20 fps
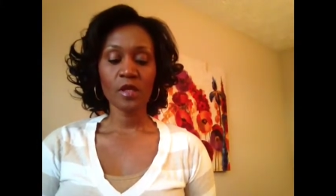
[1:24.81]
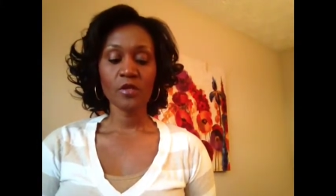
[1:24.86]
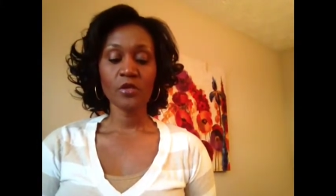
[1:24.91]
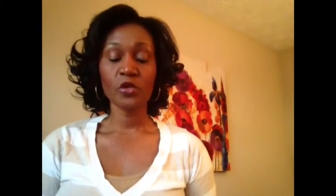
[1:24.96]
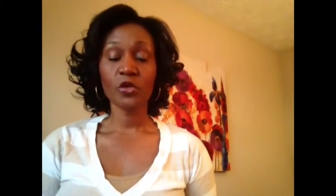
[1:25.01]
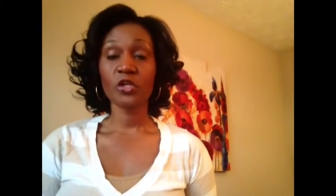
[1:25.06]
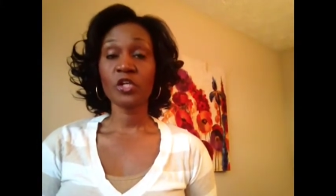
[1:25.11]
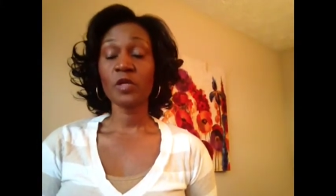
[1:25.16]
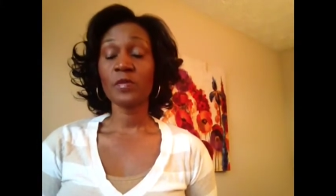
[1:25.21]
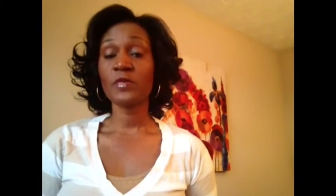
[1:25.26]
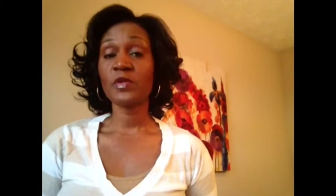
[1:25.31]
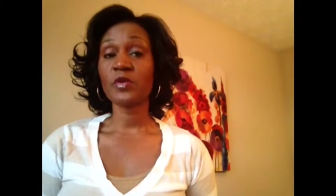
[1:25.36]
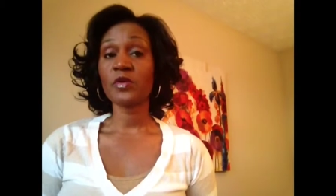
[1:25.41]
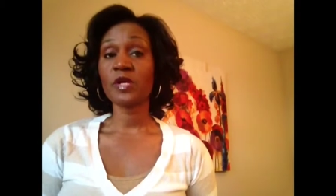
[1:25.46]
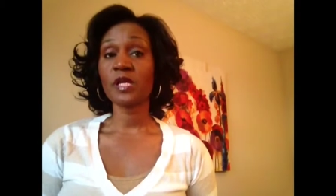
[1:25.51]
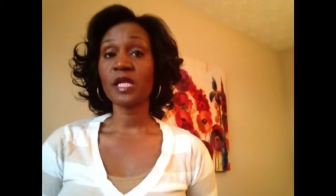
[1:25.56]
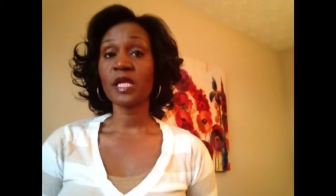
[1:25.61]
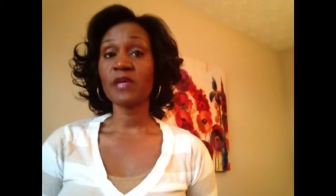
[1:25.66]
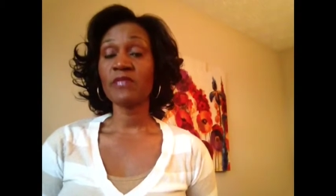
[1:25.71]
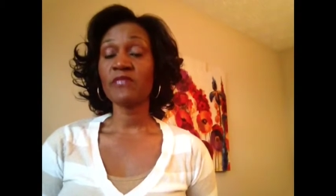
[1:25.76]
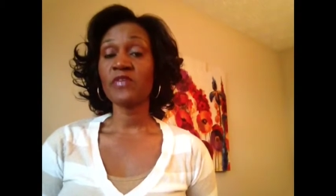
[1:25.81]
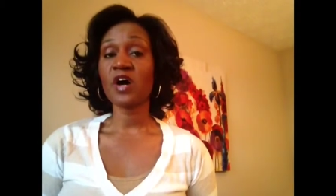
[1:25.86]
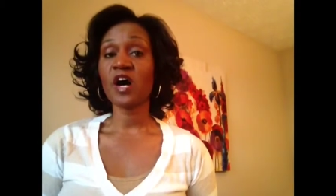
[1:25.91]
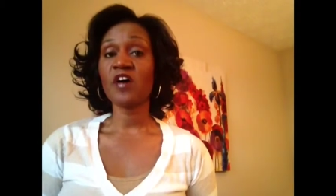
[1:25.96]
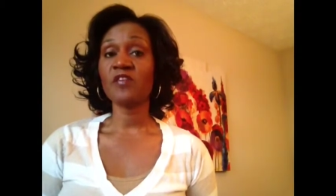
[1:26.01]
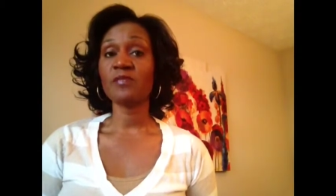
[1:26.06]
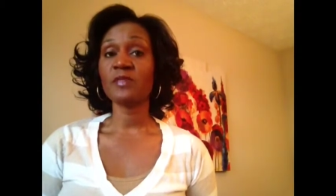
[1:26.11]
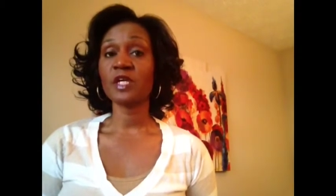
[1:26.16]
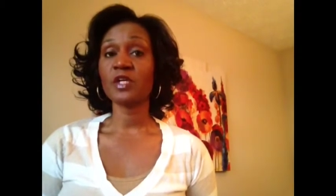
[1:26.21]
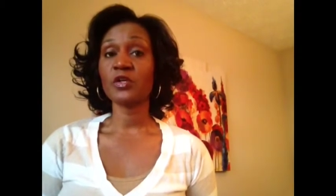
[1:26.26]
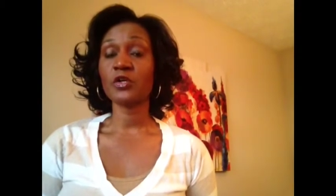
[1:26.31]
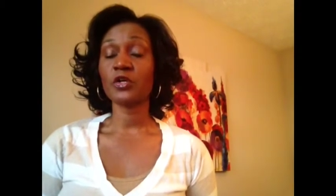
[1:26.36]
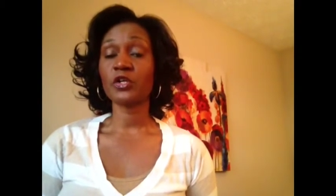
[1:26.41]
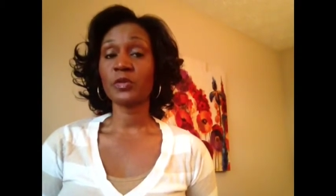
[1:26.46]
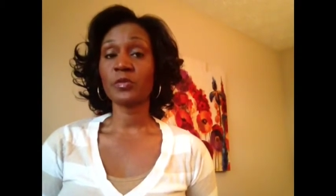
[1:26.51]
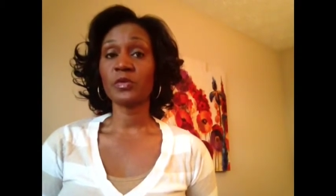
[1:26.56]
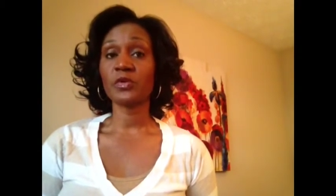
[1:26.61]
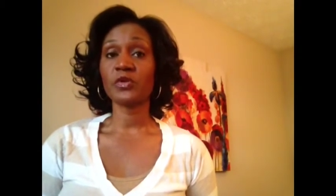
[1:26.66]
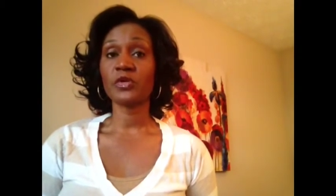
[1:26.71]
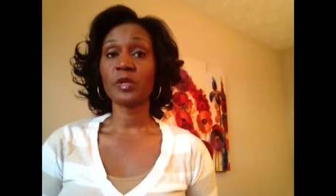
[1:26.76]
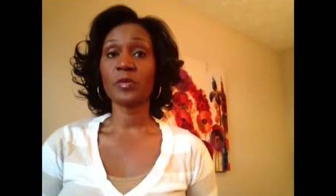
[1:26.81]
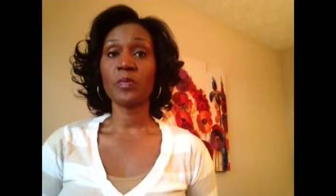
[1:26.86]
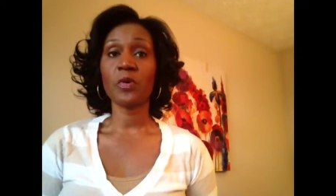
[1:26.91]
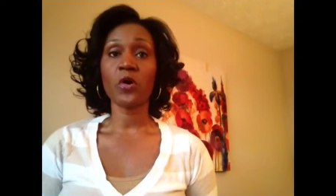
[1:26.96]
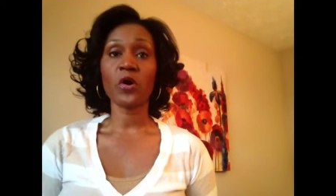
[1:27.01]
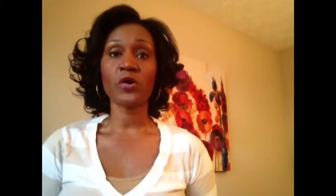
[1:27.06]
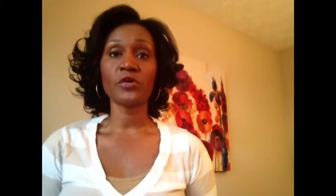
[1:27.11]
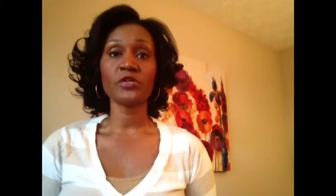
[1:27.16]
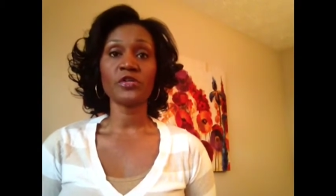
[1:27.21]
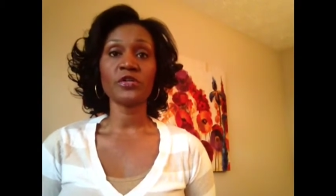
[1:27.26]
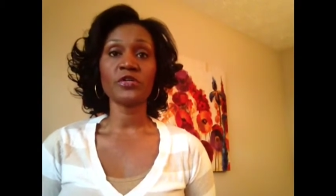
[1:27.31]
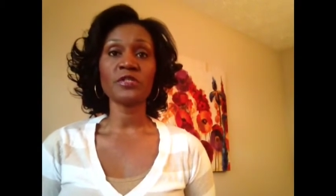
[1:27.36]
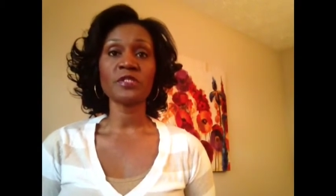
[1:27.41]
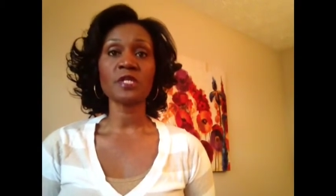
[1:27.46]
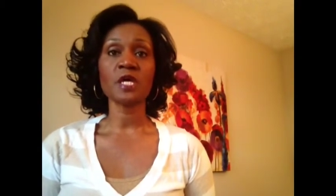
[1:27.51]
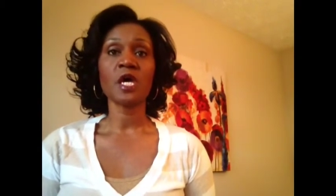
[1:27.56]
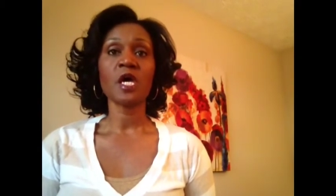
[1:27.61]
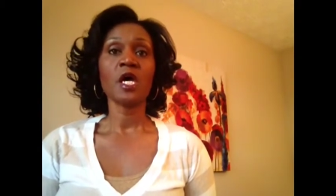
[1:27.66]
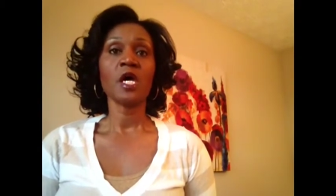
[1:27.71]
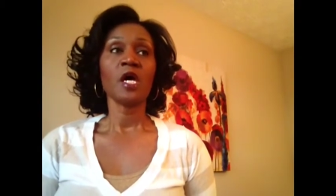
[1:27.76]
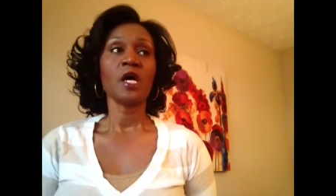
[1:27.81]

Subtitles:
your community involvement, your community partners.